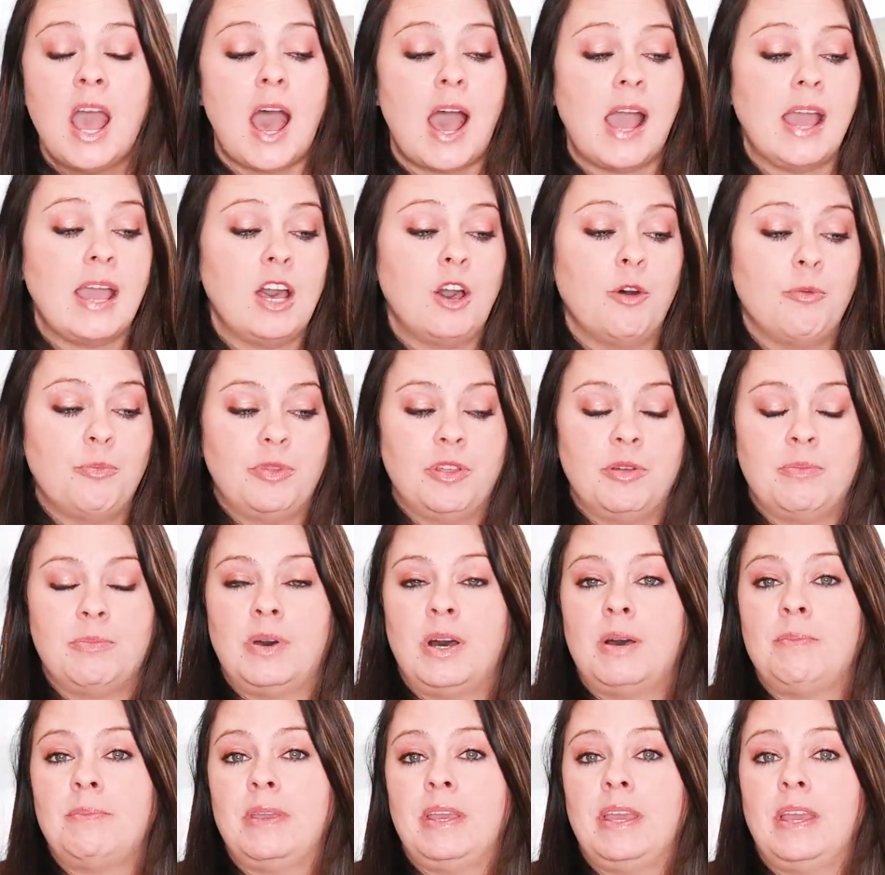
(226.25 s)
I help the
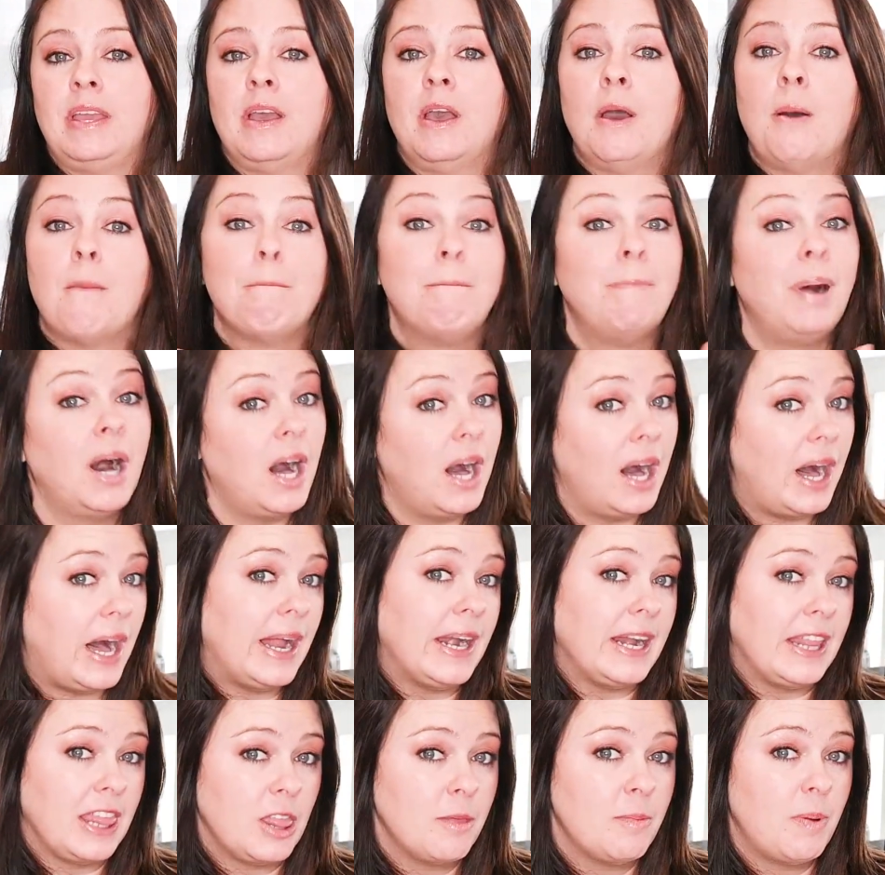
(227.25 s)
mommy
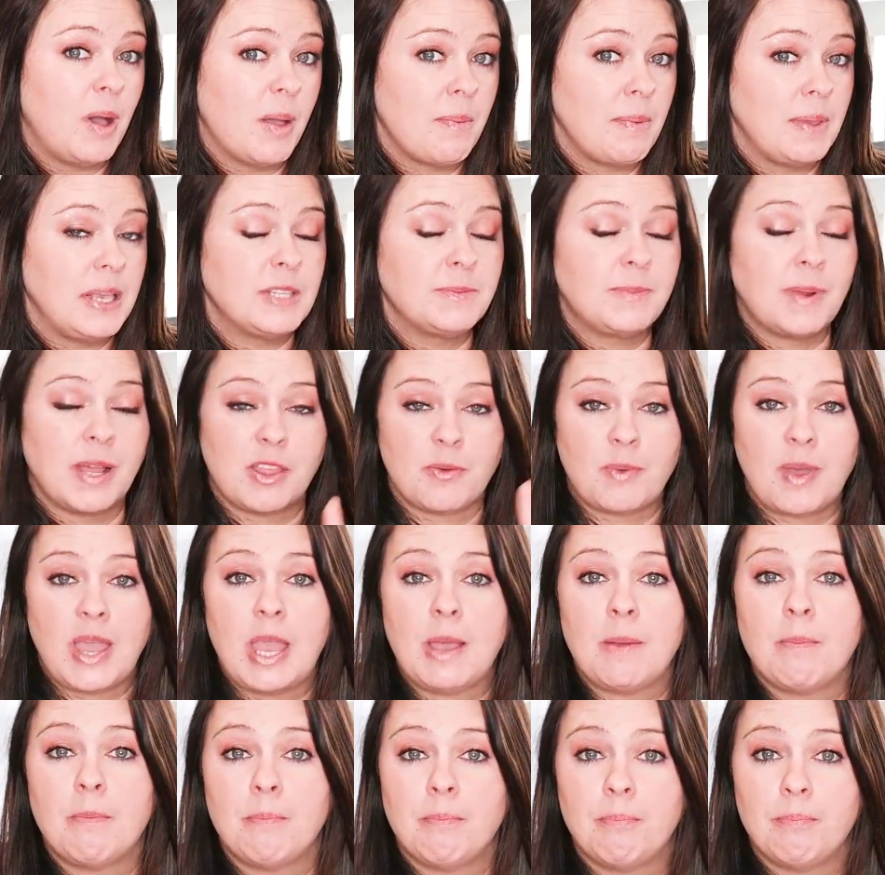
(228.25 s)
potty the puppies. By the
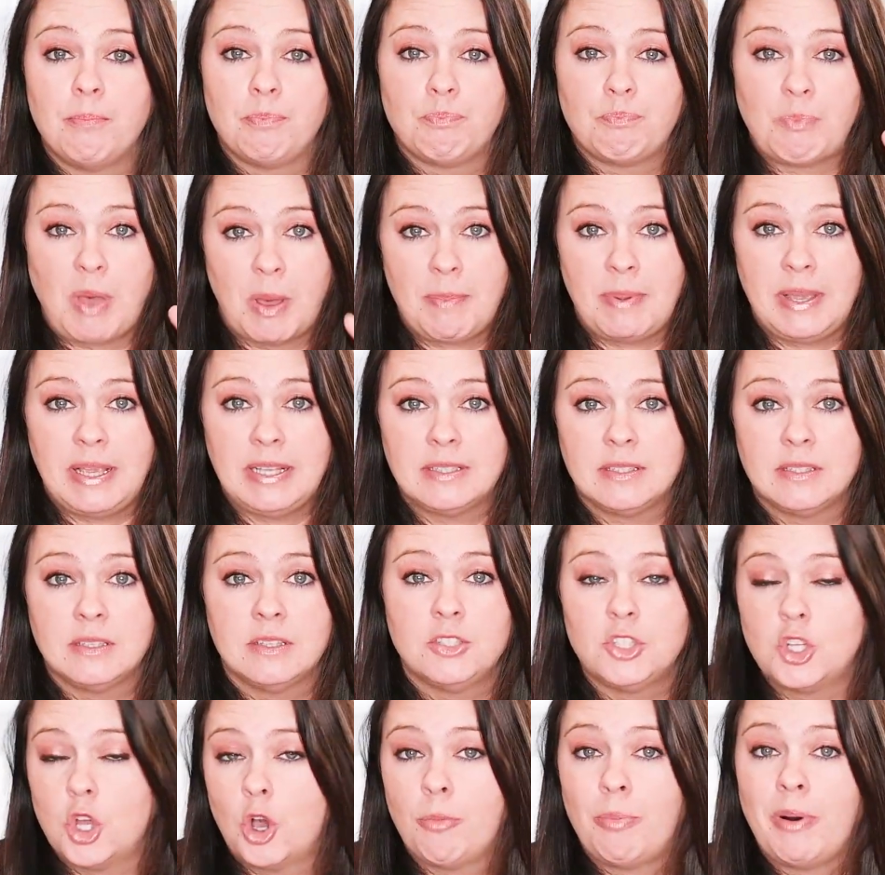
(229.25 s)
way, puppies
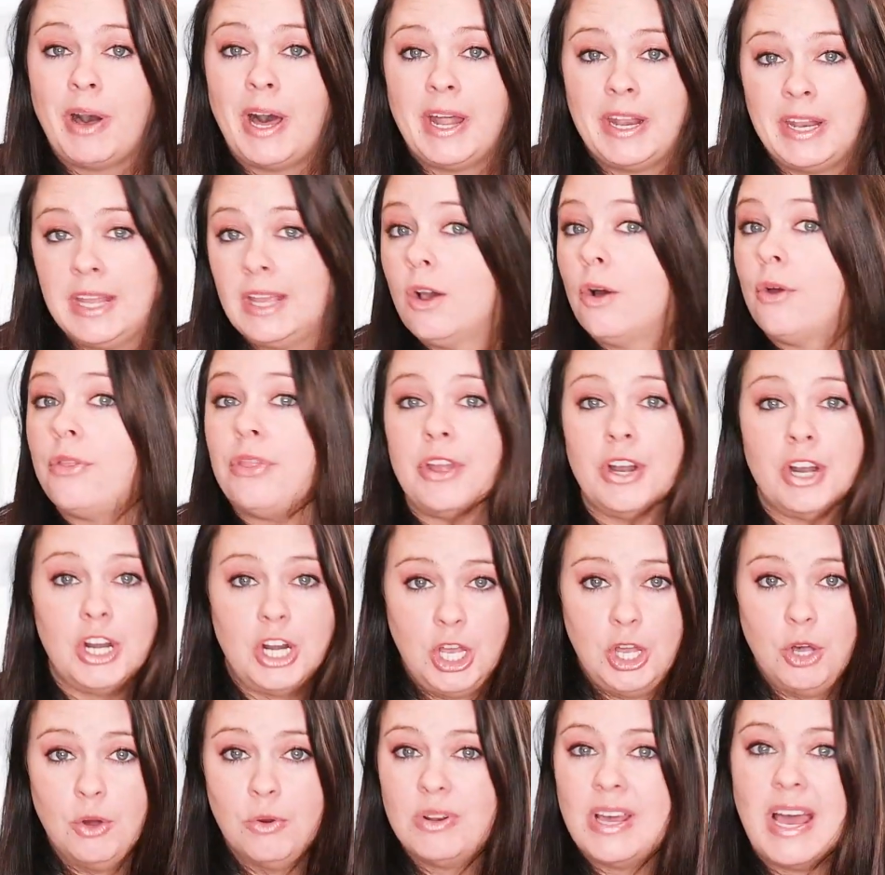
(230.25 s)
don't potty on their
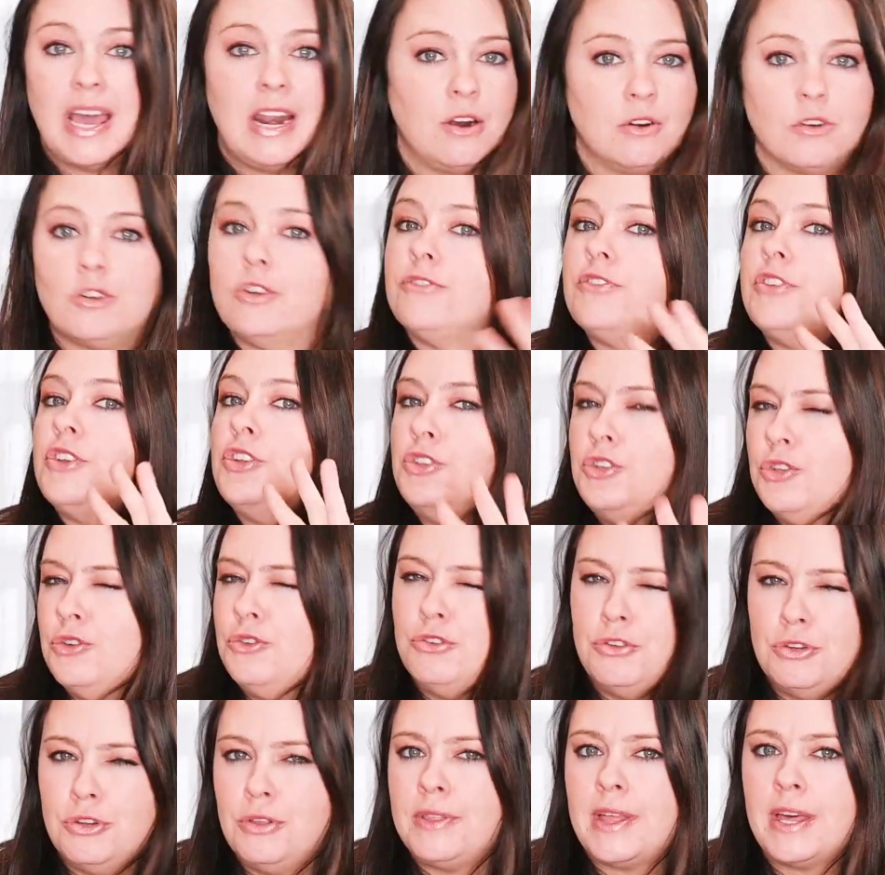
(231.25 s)
own. I don't know if you
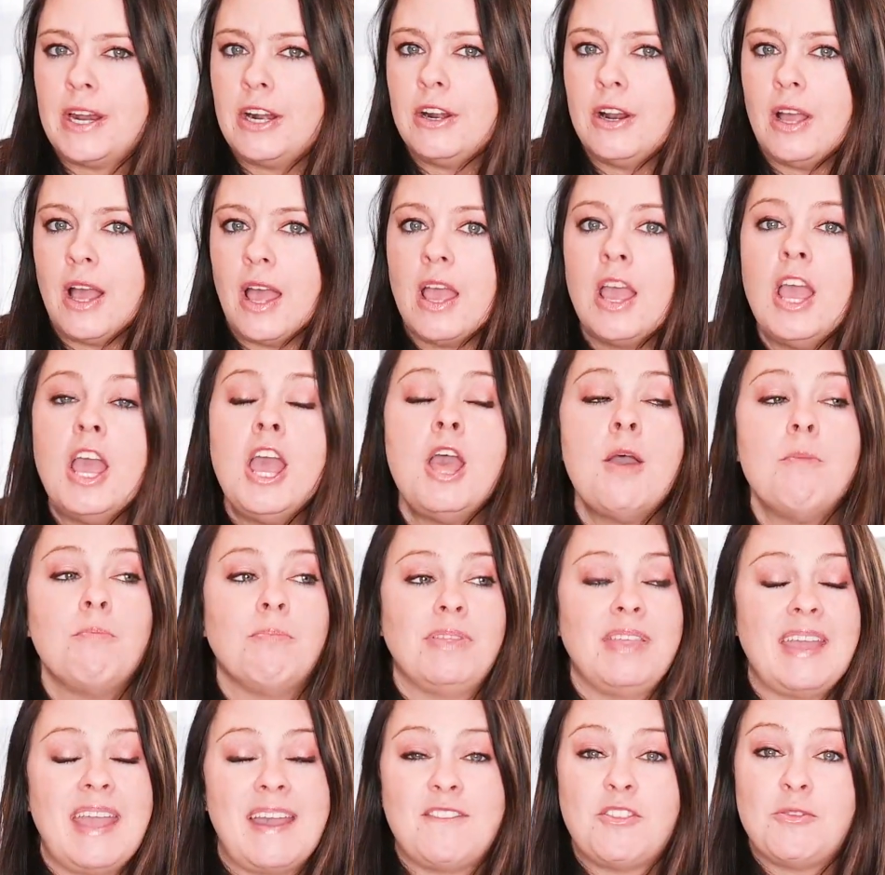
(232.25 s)
knew that or not,
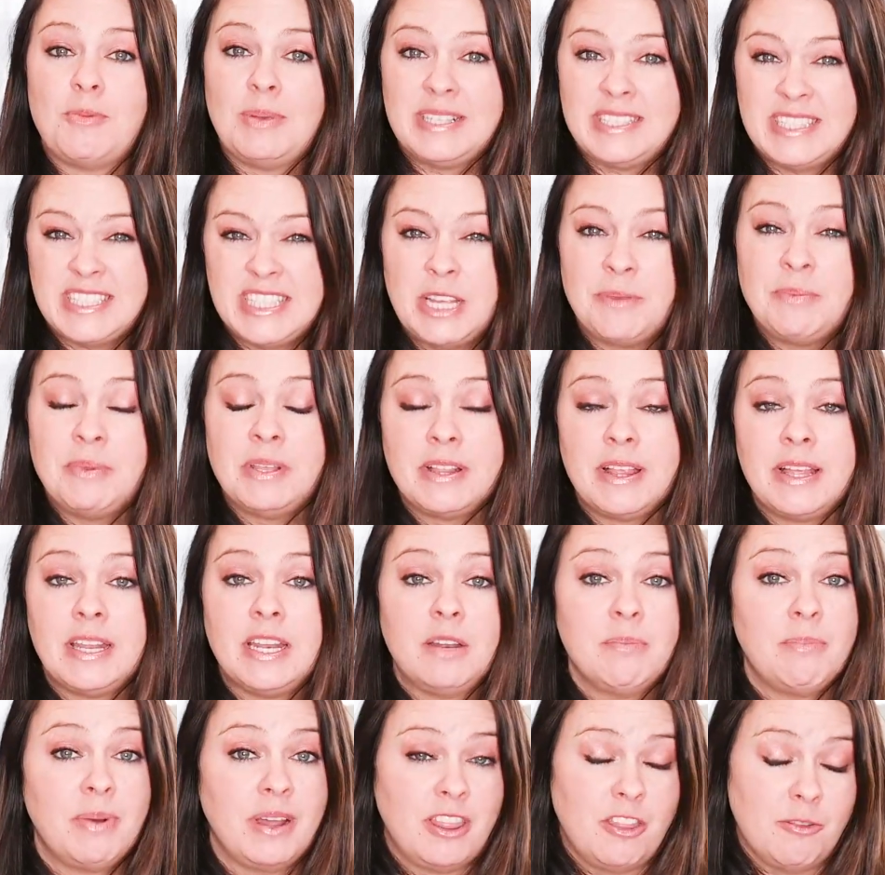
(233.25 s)
but they have to be
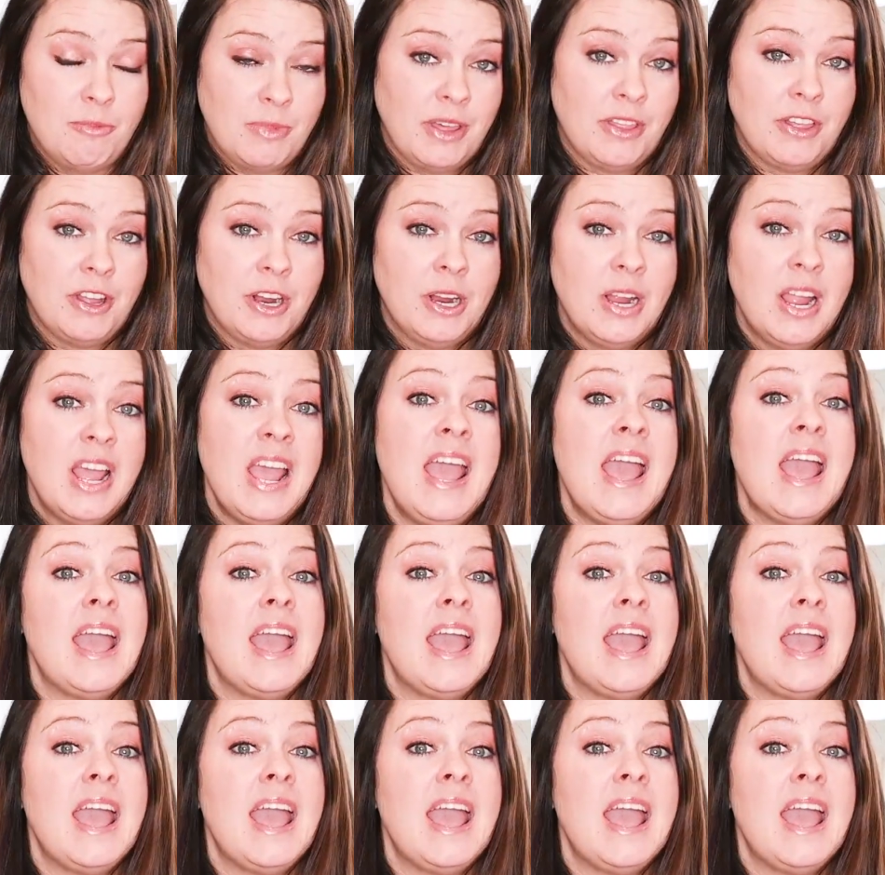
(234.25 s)
stimulated by the mother.